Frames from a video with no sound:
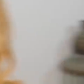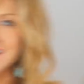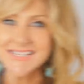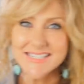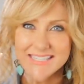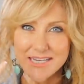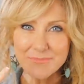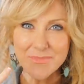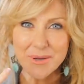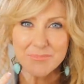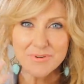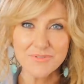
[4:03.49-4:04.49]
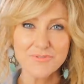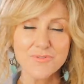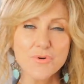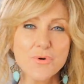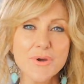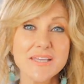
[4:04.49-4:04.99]
And tip number
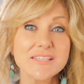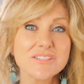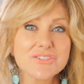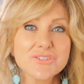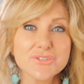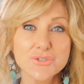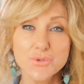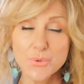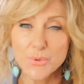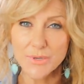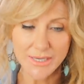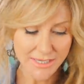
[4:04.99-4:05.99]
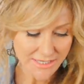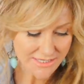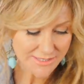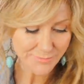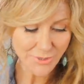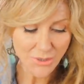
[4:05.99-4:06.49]
four is to
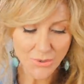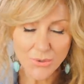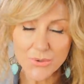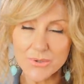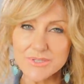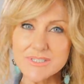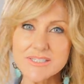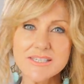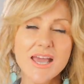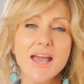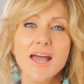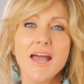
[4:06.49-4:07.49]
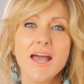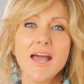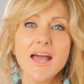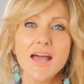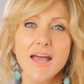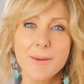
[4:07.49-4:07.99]
tweeze because
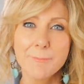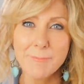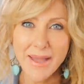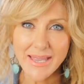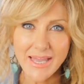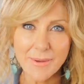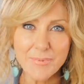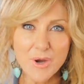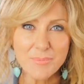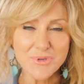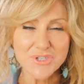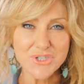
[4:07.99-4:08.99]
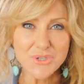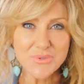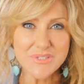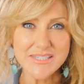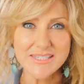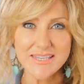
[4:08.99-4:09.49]
makeup on
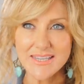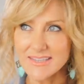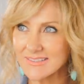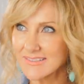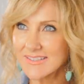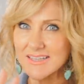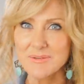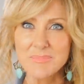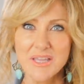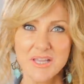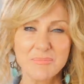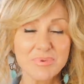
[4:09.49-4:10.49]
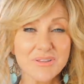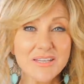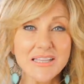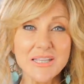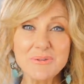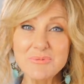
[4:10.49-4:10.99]
mature skin can be
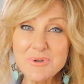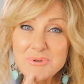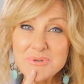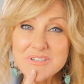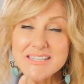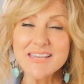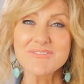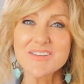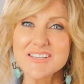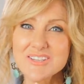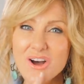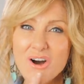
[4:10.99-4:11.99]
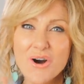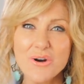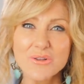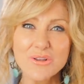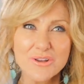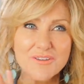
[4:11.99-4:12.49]
completely ruined if there's a
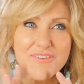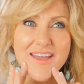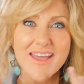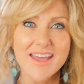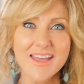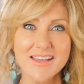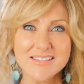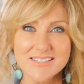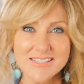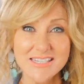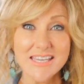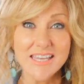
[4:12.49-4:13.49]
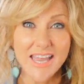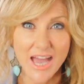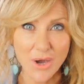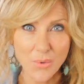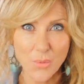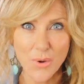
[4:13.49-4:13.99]
whole lot of hair sticking
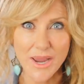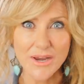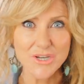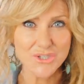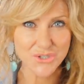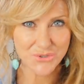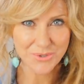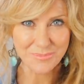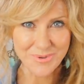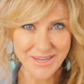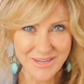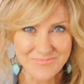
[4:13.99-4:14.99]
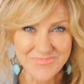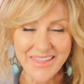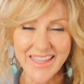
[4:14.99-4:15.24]
out where it shouldn't be.